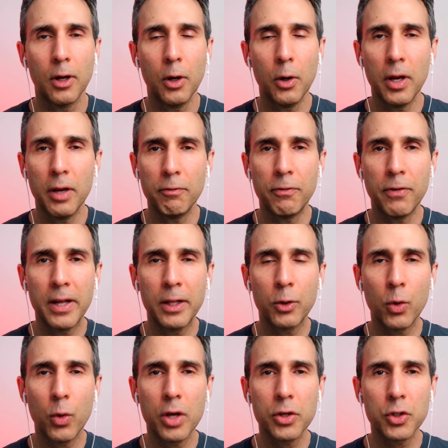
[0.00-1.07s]
All right. Final
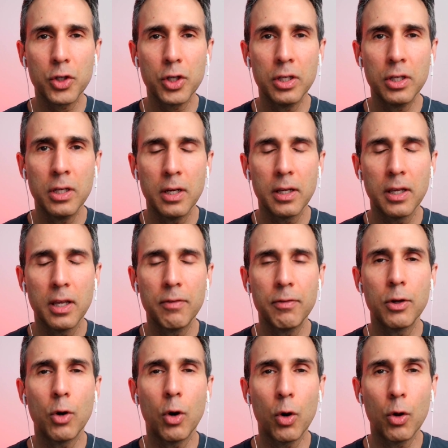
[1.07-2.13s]
question.
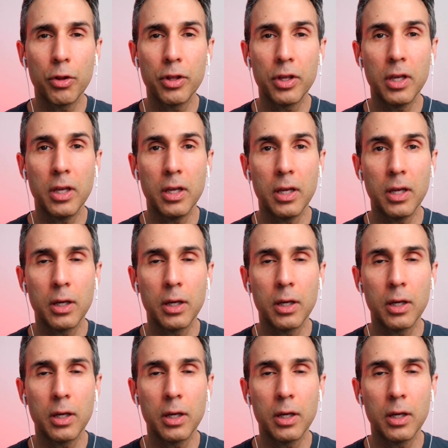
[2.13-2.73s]
Given all the